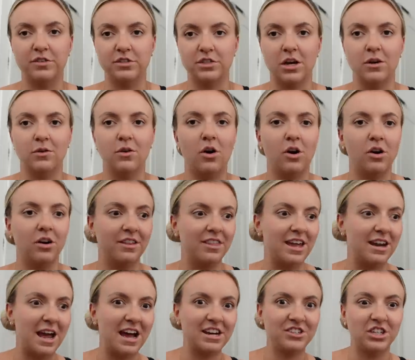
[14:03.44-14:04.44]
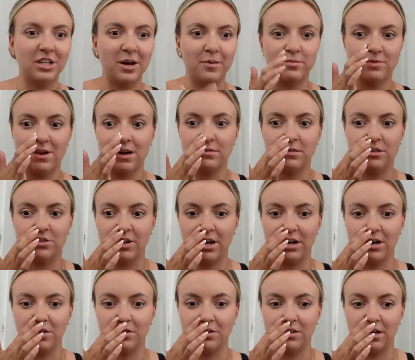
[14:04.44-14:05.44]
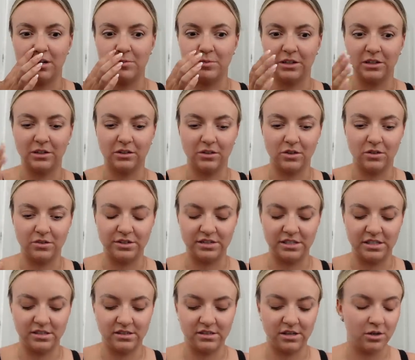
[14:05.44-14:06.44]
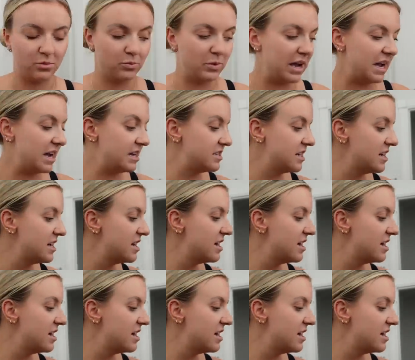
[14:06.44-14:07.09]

for so long and then it actually comes around to you trying it on, you're like, oh my God, this is so weird.